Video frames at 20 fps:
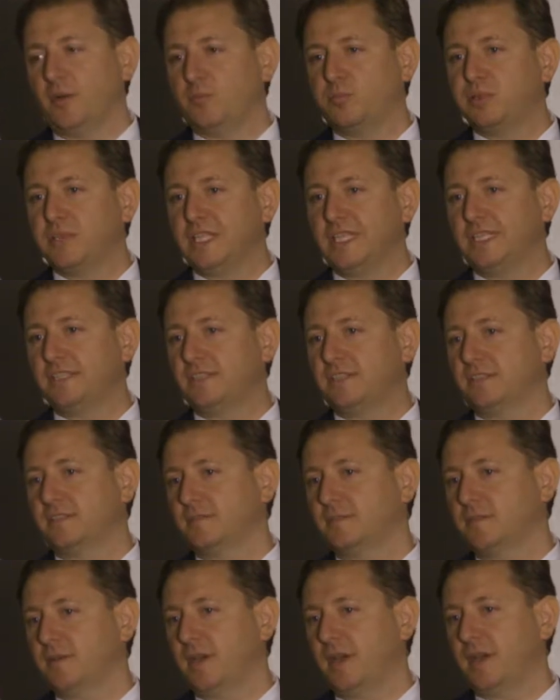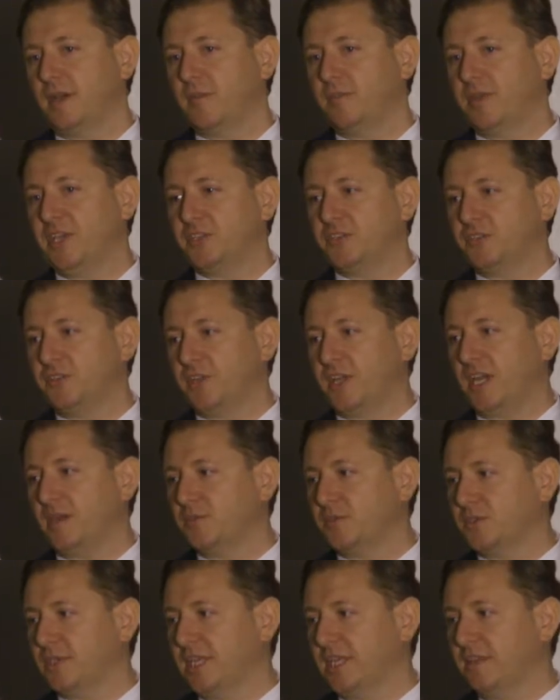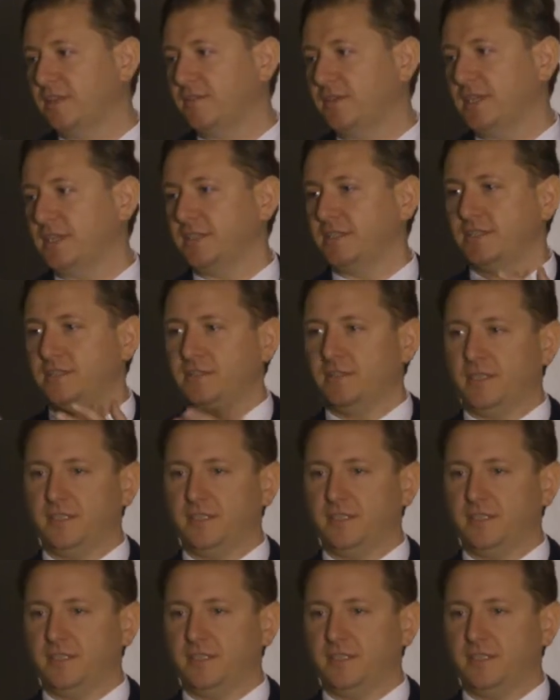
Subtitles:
please make sure you come to any of us.